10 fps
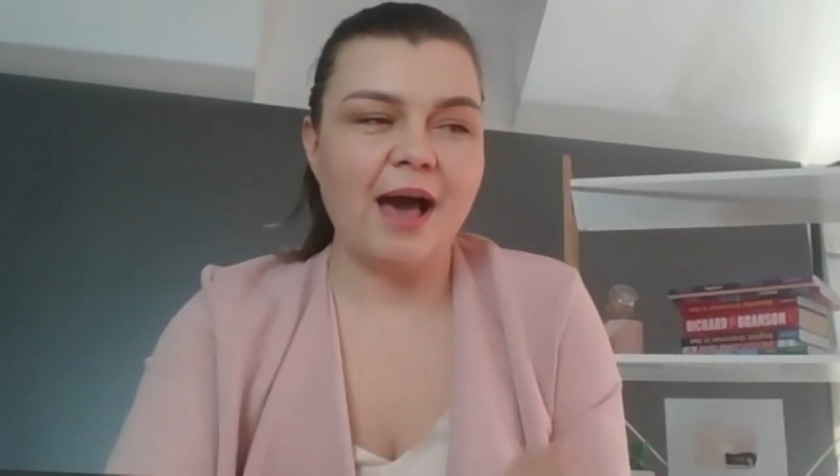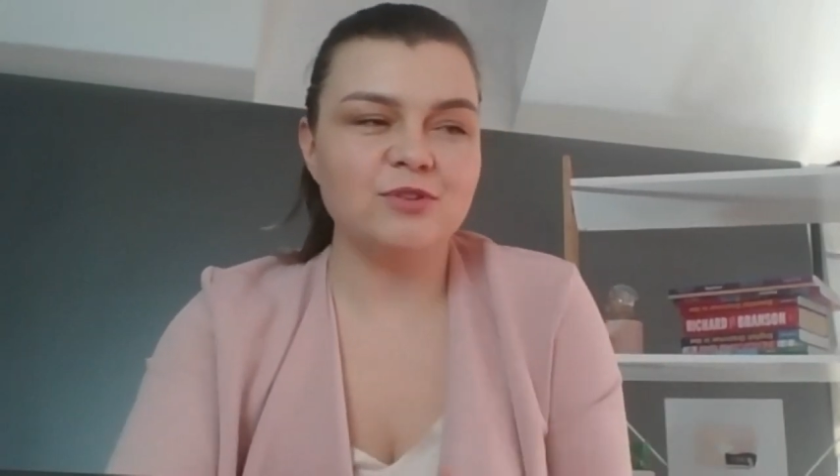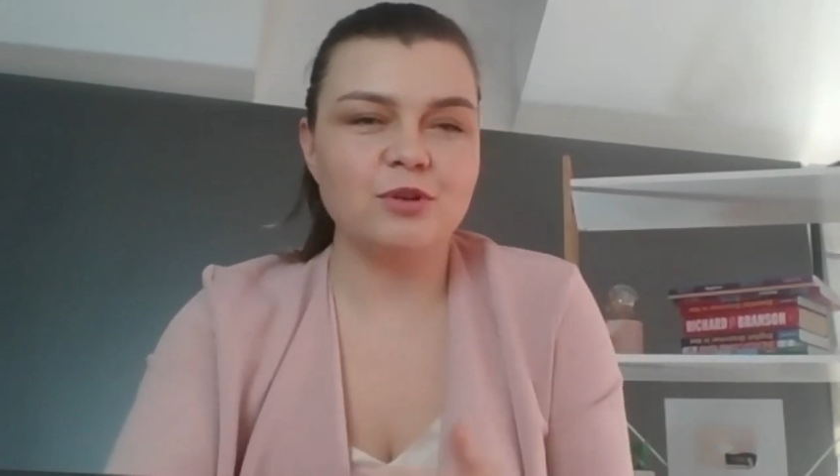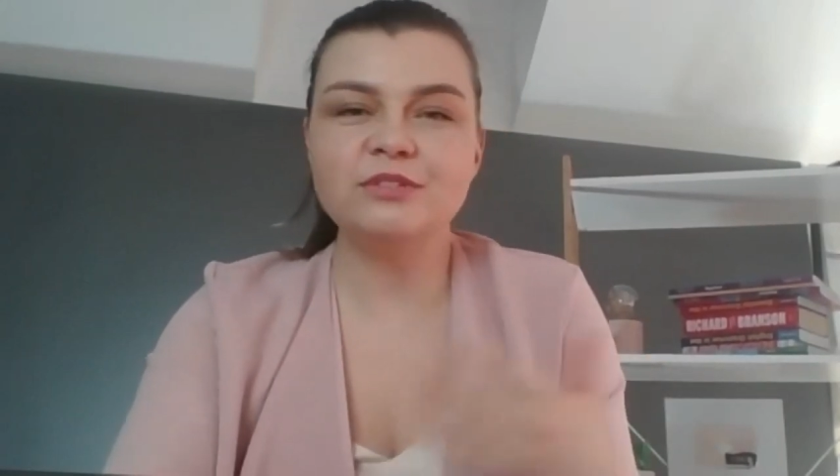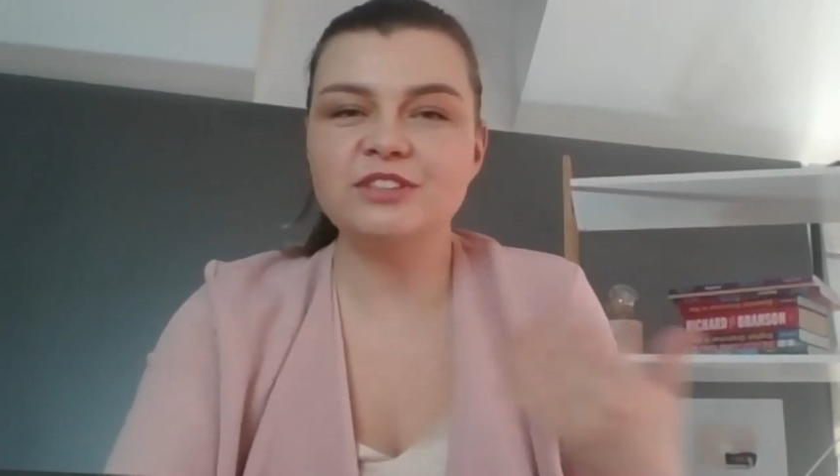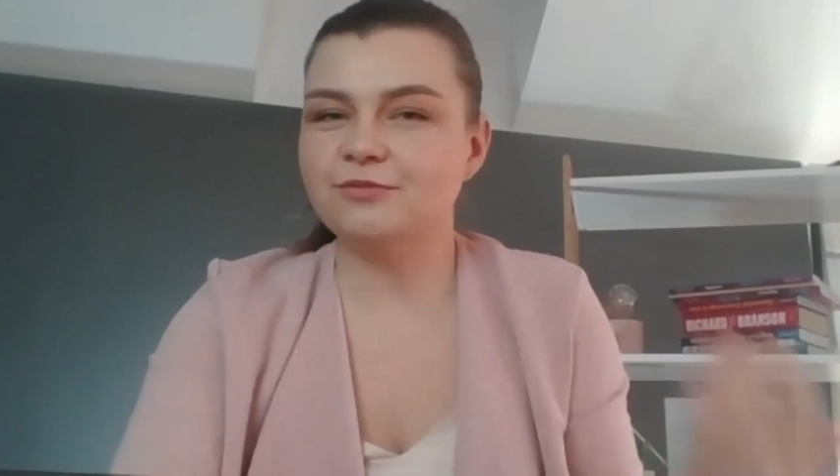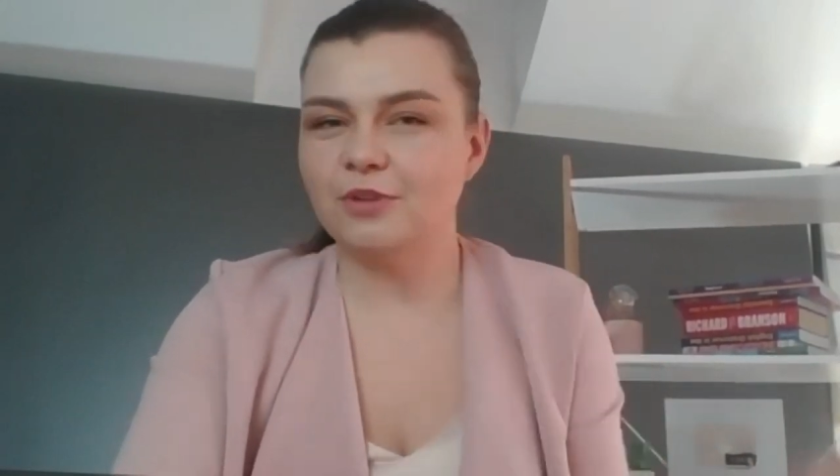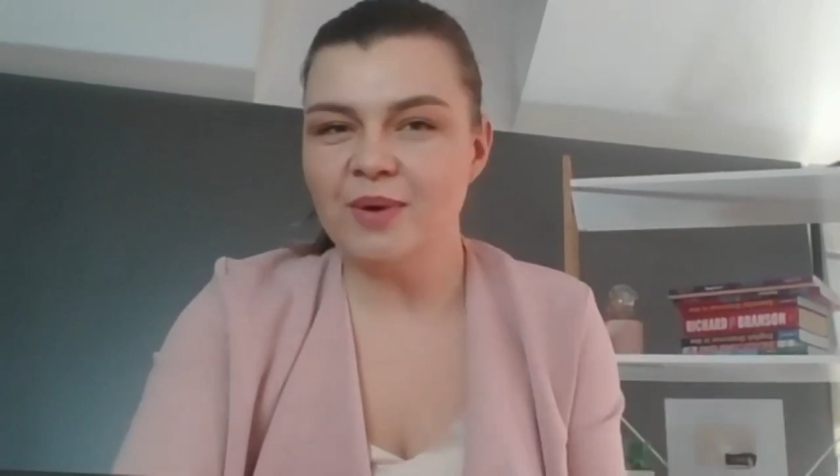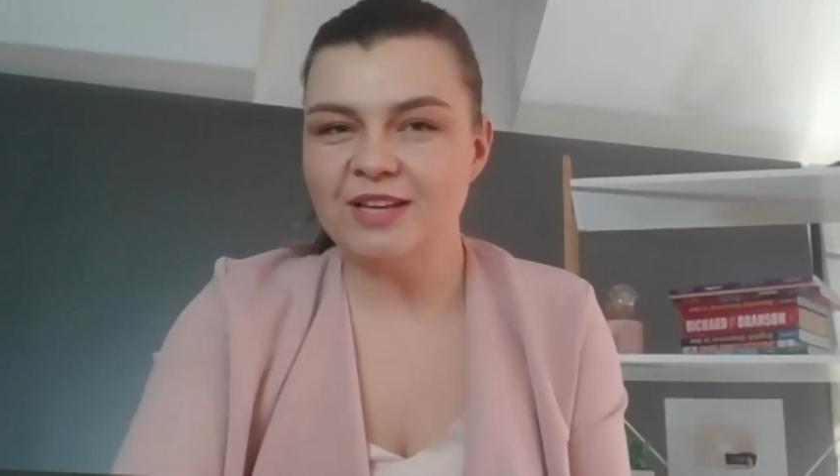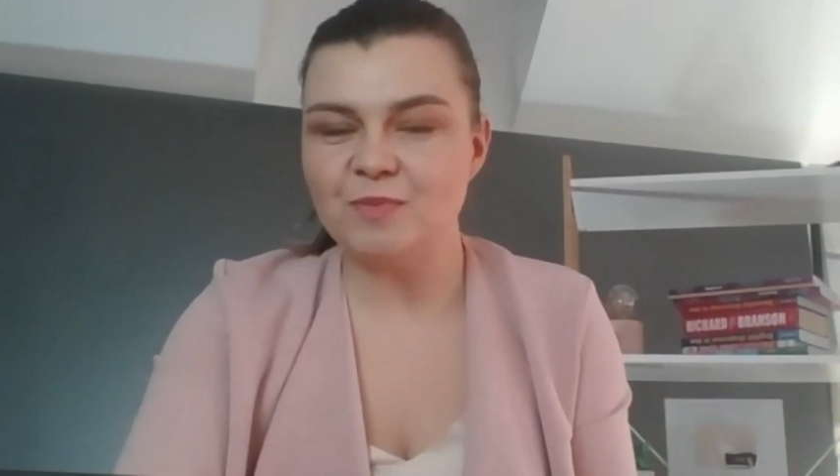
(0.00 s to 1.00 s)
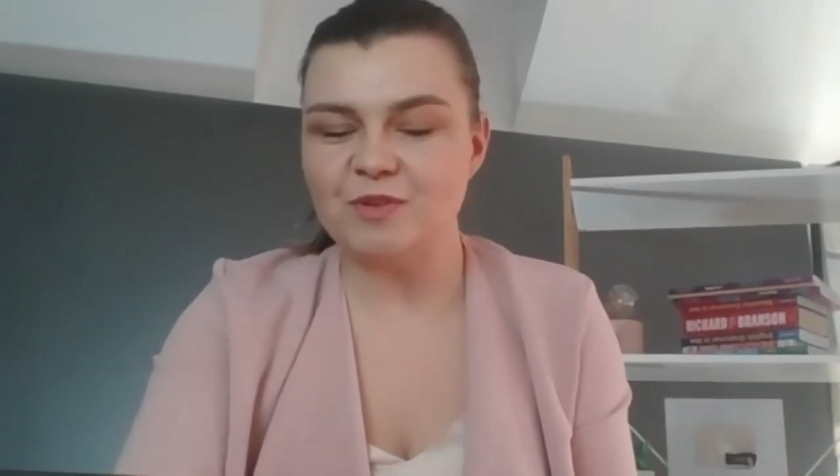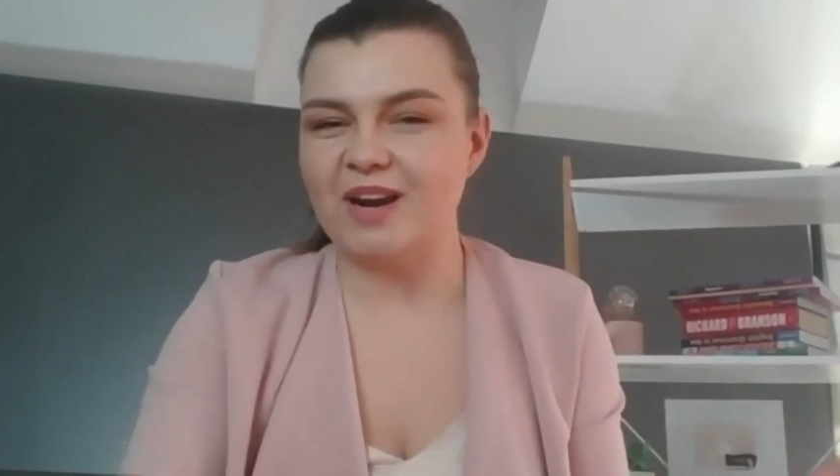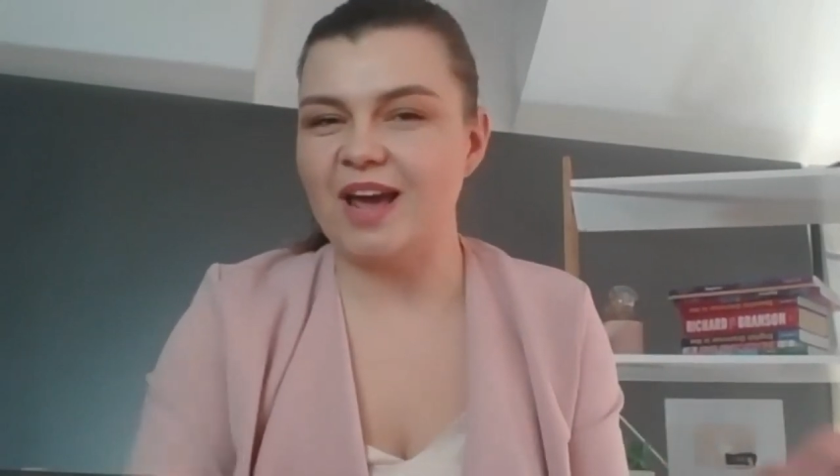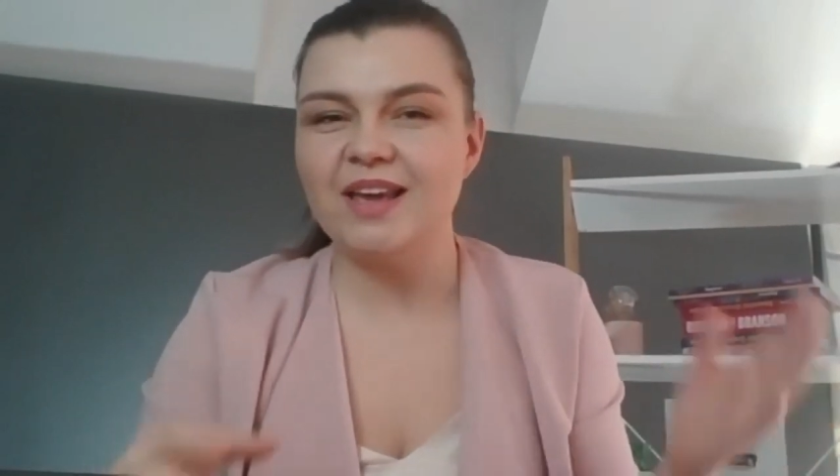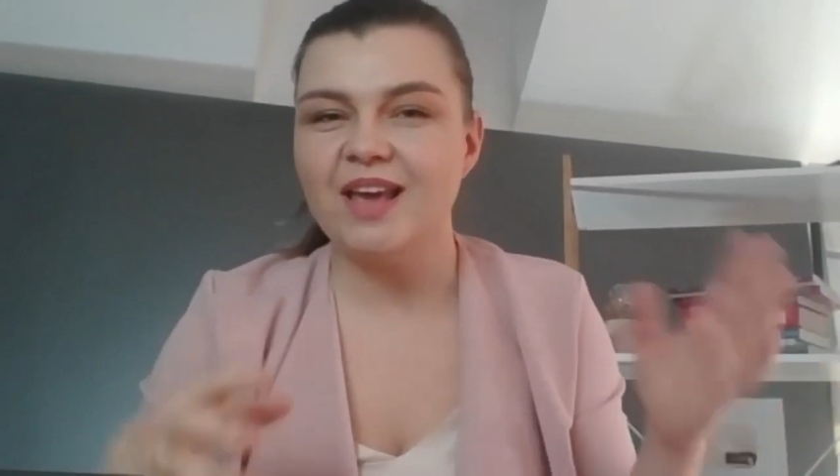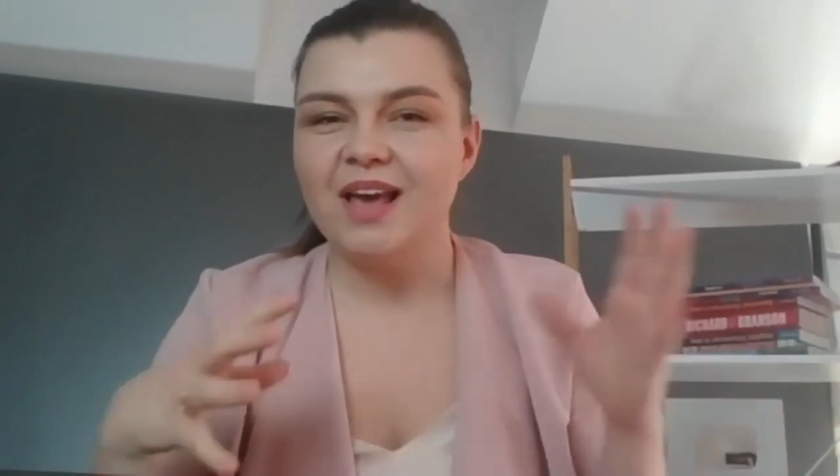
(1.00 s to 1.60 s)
I was already fluent. But when I